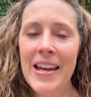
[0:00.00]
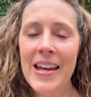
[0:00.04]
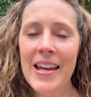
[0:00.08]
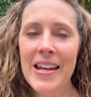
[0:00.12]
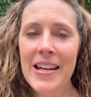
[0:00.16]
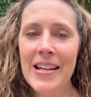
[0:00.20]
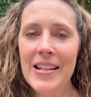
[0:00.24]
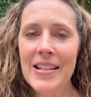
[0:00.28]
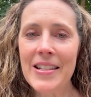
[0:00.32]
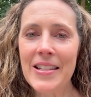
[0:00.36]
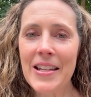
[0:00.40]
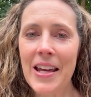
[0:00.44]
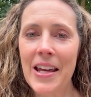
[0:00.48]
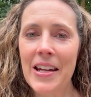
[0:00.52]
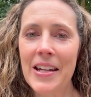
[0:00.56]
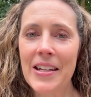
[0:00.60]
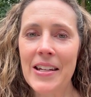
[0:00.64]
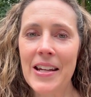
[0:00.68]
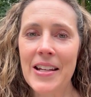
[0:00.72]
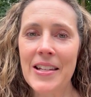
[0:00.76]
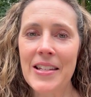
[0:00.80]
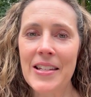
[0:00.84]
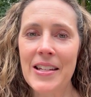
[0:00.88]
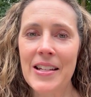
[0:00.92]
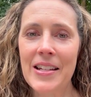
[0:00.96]
inside a
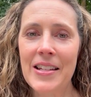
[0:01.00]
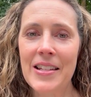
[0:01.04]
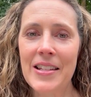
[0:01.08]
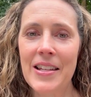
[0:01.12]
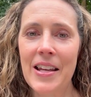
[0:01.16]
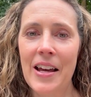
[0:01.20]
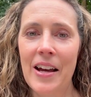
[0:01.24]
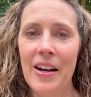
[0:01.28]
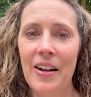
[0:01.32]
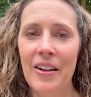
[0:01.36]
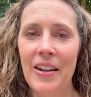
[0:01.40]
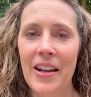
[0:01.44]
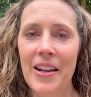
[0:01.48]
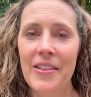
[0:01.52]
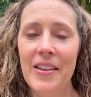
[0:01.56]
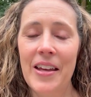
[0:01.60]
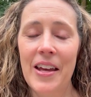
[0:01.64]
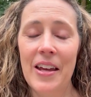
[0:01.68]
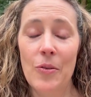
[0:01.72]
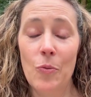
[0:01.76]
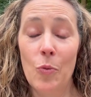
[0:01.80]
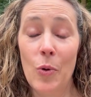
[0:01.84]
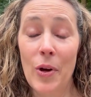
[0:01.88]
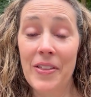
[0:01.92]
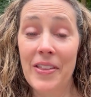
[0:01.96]
nesting cell, and
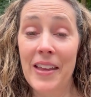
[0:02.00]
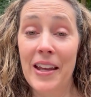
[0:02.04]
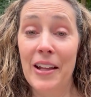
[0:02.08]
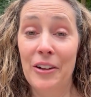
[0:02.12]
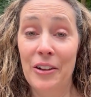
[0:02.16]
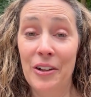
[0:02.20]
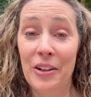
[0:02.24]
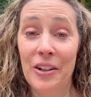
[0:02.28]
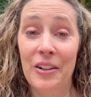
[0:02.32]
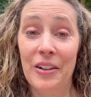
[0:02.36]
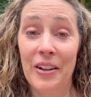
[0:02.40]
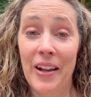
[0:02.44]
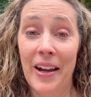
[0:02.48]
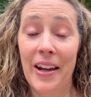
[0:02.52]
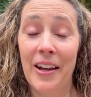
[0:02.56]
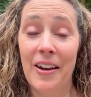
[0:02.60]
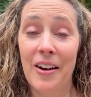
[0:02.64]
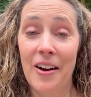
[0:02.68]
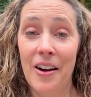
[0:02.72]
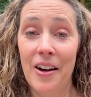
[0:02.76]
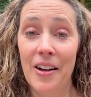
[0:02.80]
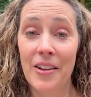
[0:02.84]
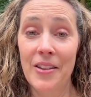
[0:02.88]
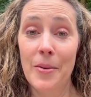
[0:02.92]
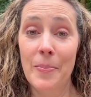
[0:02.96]
then what they look like
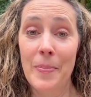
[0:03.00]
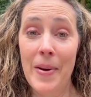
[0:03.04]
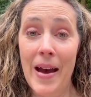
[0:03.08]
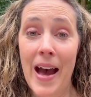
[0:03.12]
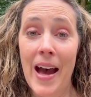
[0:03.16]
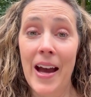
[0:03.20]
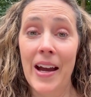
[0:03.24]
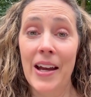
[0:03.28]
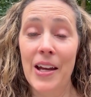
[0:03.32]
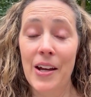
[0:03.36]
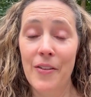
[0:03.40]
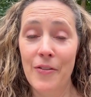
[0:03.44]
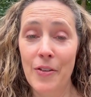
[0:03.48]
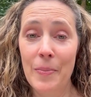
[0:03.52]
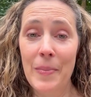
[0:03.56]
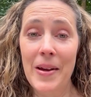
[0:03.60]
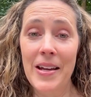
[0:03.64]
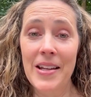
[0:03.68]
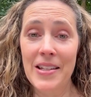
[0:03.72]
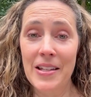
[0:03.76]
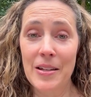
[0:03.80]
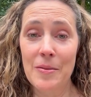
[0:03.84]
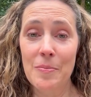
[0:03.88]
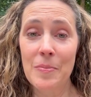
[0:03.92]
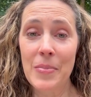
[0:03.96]
on the back of a
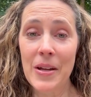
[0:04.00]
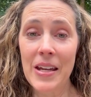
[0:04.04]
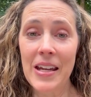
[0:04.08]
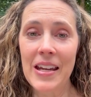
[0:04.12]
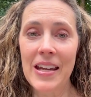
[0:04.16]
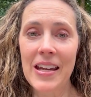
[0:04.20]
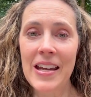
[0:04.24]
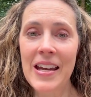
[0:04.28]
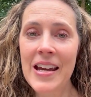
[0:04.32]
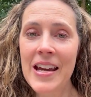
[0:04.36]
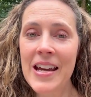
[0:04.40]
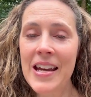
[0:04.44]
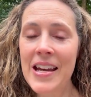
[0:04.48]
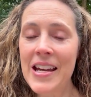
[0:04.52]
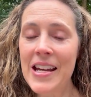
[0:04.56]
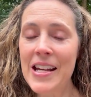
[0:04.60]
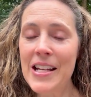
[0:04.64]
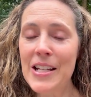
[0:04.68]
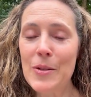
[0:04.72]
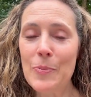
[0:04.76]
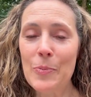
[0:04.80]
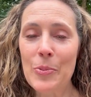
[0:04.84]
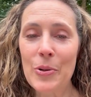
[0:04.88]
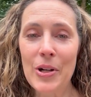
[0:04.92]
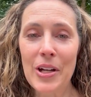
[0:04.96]
mason bee.
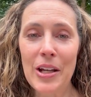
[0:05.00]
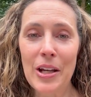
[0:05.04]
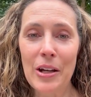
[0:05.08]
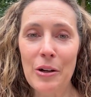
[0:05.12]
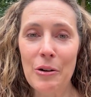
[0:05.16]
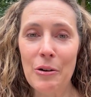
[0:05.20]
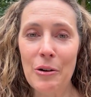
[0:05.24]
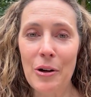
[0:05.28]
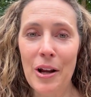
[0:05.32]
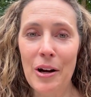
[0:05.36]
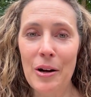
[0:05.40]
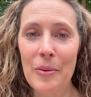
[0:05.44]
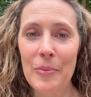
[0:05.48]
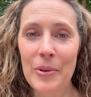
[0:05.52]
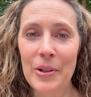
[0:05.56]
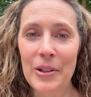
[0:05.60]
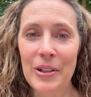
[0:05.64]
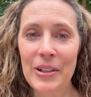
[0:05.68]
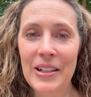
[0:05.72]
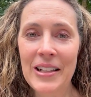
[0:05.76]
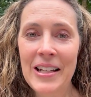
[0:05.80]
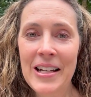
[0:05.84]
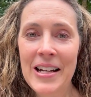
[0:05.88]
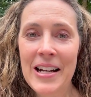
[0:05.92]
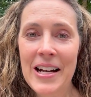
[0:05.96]
It's pretty
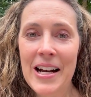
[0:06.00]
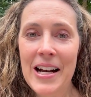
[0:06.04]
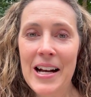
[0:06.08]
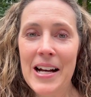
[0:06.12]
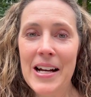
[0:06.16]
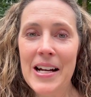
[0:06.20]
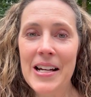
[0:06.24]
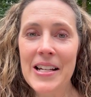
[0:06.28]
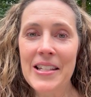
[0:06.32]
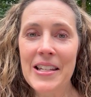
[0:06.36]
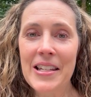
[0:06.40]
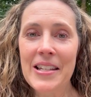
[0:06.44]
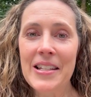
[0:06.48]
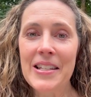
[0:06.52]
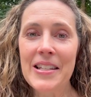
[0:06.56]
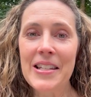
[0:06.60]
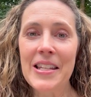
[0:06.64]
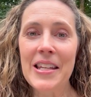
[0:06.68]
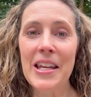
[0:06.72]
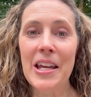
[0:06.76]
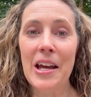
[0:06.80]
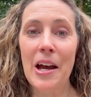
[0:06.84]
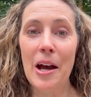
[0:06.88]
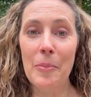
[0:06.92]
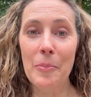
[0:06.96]
incredible to
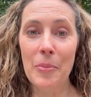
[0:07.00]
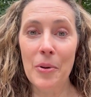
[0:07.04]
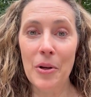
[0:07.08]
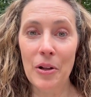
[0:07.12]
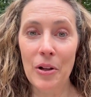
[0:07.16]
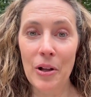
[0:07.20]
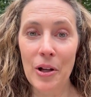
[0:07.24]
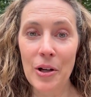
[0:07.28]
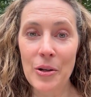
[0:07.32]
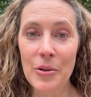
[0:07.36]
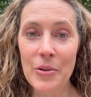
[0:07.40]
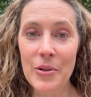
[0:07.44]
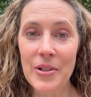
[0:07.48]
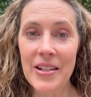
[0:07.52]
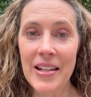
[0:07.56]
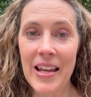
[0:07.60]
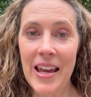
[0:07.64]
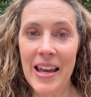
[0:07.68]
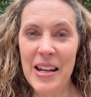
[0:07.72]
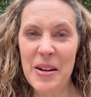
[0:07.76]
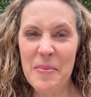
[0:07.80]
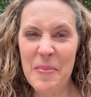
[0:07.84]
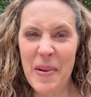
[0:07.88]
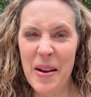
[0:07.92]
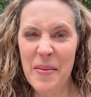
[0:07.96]
see up close,
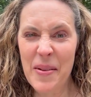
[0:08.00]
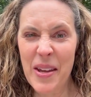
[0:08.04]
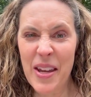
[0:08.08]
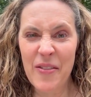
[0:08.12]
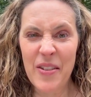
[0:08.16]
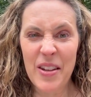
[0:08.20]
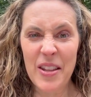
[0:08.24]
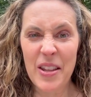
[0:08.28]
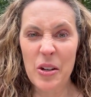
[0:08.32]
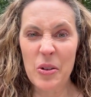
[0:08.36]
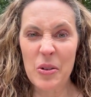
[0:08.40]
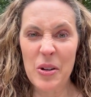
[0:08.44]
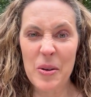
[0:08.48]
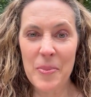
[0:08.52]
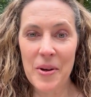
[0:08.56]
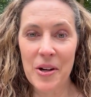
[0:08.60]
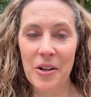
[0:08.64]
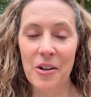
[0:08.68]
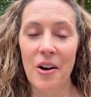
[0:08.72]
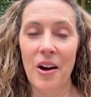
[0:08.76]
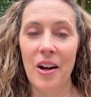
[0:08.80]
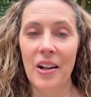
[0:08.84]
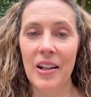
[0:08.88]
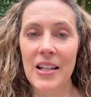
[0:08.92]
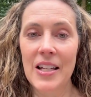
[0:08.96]
and it might give you the creepy
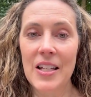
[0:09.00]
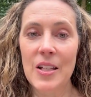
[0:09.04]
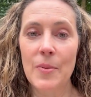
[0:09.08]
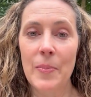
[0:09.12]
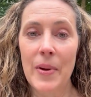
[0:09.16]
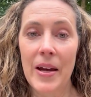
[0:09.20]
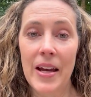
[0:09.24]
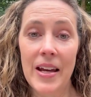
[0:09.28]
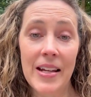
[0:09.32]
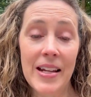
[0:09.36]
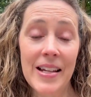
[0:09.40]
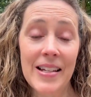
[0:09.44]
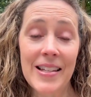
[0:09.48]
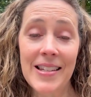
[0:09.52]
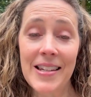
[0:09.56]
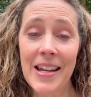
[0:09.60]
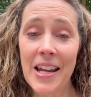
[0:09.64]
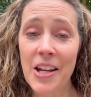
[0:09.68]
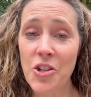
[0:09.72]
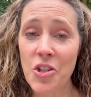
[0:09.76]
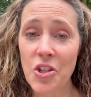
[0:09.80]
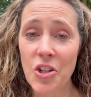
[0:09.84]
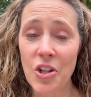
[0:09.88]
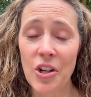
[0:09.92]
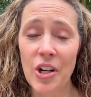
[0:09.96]
crawlies, but it's
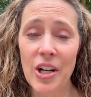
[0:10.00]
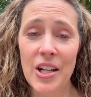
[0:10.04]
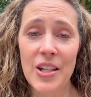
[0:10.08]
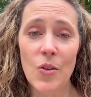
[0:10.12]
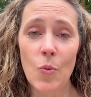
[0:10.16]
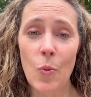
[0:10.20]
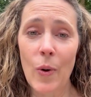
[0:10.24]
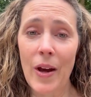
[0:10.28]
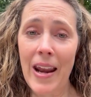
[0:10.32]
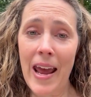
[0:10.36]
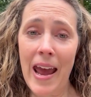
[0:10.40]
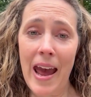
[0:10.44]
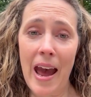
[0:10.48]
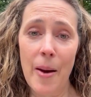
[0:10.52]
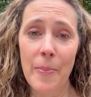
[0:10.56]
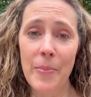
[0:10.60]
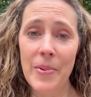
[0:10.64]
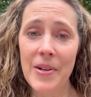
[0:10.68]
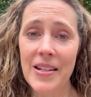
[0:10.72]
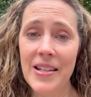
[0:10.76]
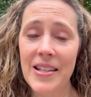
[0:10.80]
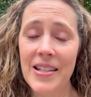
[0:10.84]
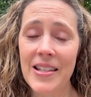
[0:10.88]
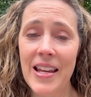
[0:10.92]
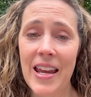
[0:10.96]
nature, it's what
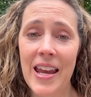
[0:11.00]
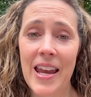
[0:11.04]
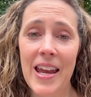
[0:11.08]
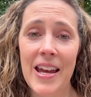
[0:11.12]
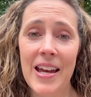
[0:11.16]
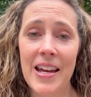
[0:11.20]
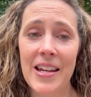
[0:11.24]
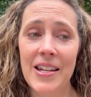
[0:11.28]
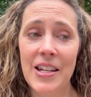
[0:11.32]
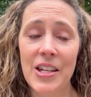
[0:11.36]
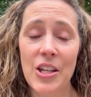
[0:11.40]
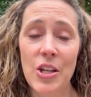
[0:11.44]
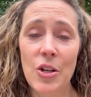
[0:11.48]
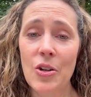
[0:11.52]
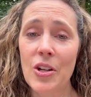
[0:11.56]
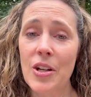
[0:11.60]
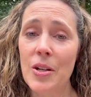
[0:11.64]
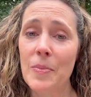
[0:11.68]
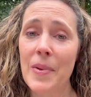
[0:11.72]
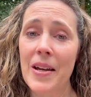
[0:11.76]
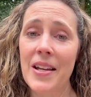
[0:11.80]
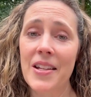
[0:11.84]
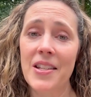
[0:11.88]
happens, and you can make